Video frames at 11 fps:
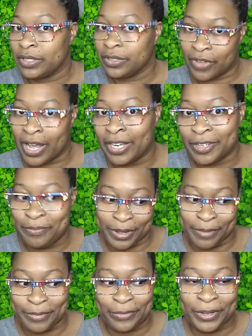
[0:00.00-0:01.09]
to find a
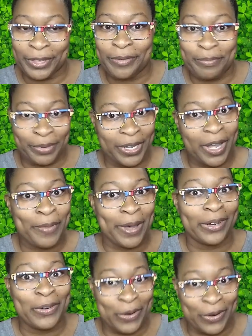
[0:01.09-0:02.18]
member with a book about
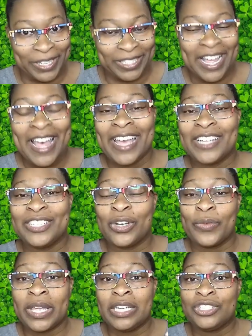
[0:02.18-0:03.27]
a horse and so
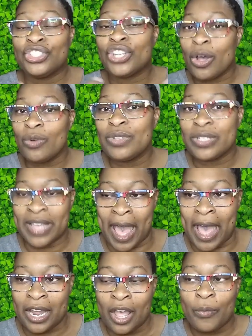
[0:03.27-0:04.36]
we chose
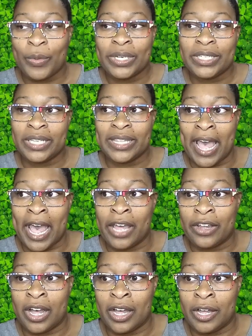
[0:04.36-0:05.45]
that we did that
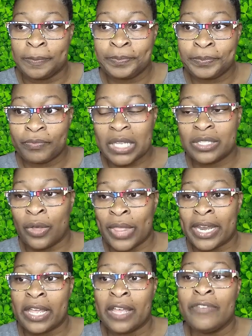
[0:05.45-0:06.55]
um, so
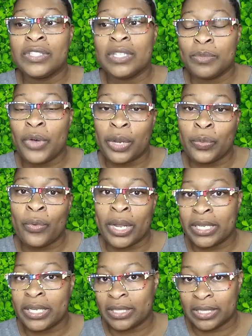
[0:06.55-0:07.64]
that if someone
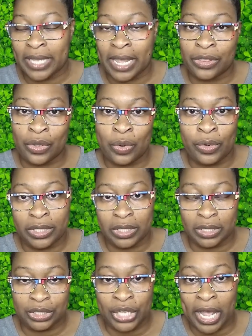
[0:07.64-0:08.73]
wanted to take the horse
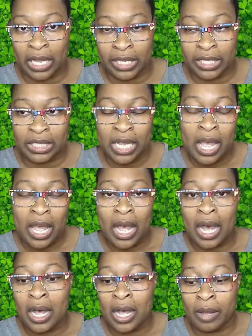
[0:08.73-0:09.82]
challenge
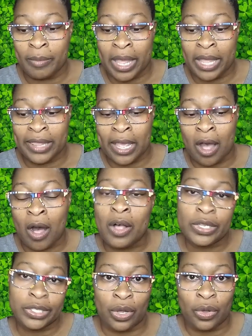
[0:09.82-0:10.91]
um, and they
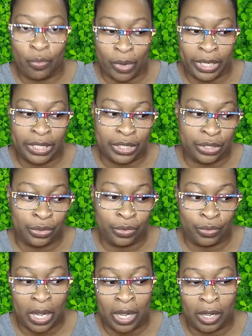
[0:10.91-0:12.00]
also wanted to
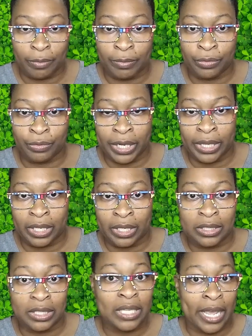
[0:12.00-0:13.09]
um, read the
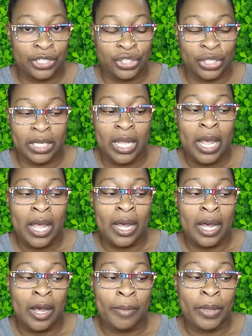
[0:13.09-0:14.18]
selection,
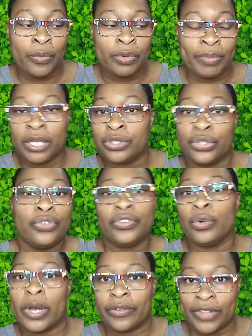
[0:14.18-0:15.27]
um, it would be a two for
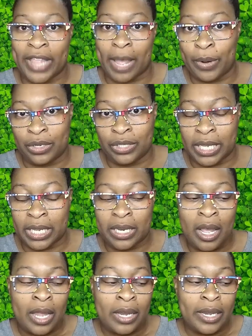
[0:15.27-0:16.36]
one for that person.
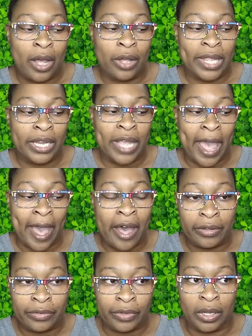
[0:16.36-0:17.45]
Now they
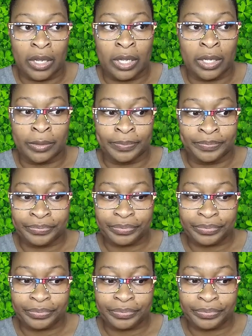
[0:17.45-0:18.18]
have um,